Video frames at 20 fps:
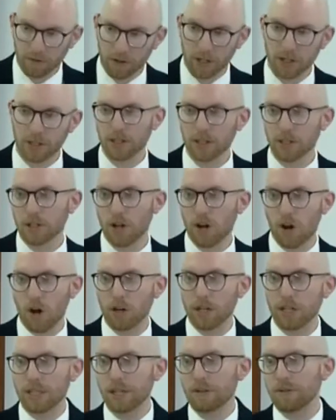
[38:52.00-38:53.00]
given us his
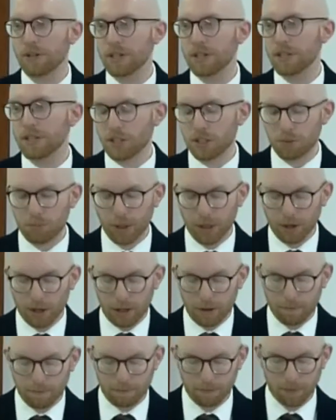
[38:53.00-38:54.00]
law, he's given us his
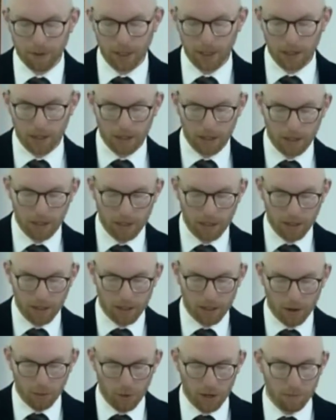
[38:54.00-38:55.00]
spirit
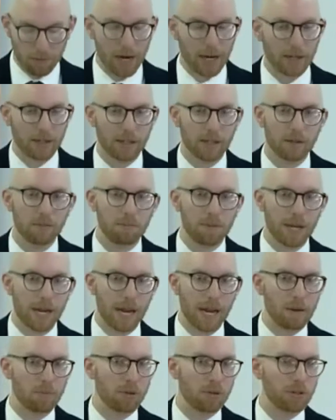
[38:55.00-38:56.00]
that we might
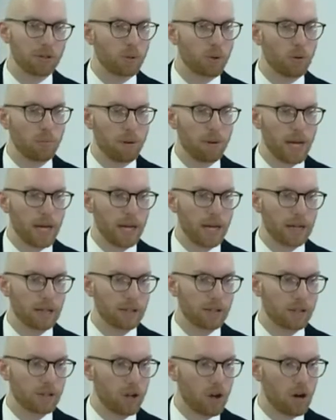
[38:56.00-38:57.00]
be able to
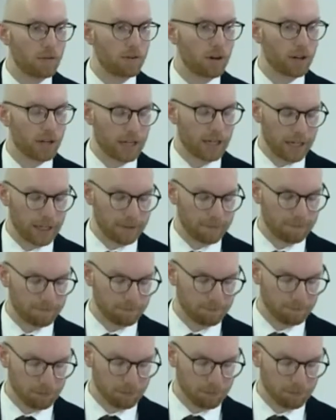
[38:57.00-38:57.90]
obey the law of our King.